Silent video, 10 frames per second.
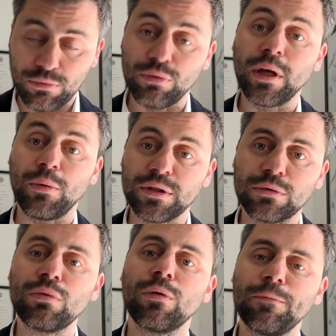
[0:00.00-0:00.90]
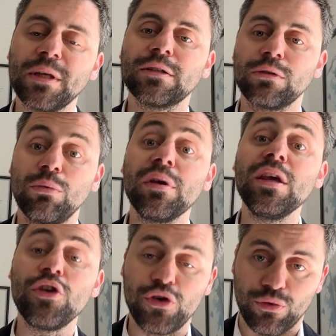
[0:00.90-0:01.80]
to the Questura of Pisa to
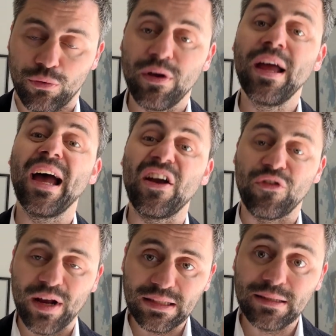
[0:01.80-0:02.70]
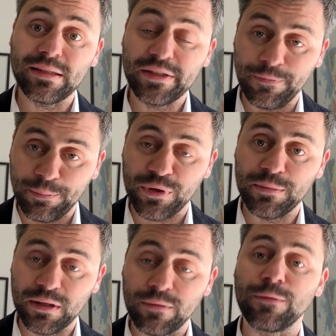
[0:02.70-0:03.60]
issue a residency
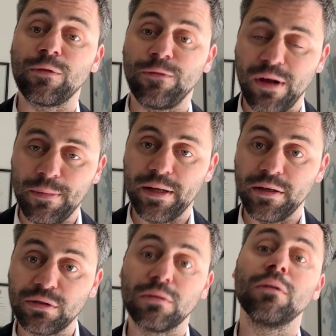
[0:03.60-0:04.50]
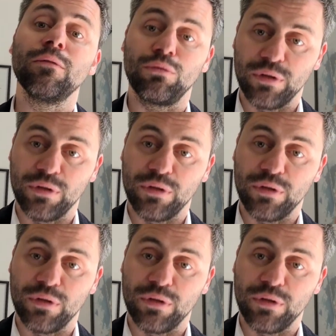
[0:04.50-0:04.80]
permit for family reason to the